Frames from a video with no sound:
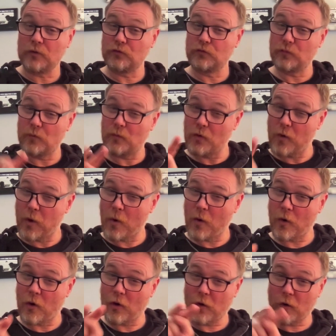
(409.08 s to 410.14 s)
And then I want you
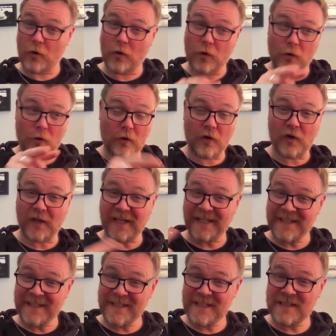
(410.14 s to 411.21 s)
to look at each
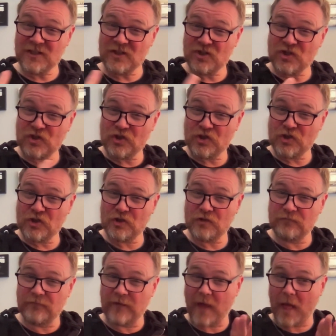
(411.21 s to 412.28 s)
one of those
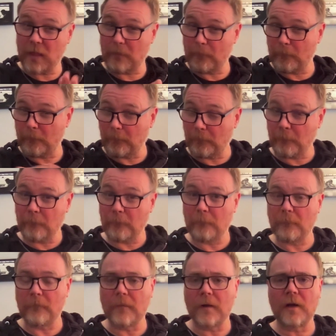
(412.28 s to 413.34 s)
films
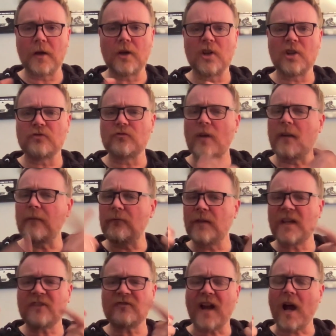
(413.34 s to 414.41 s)
and
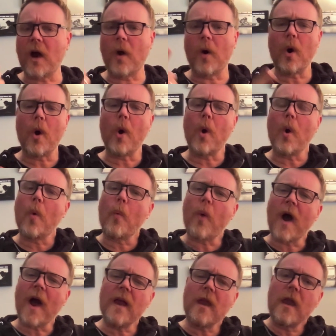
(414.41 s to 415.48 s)
try and figure out
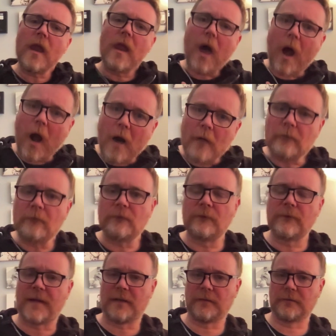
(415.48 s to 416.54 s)
why you love
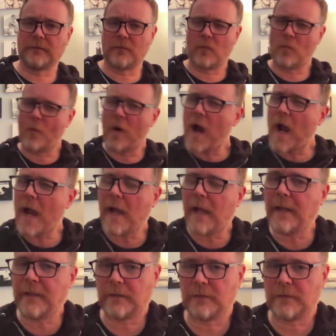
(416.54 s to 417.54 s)
those particular films.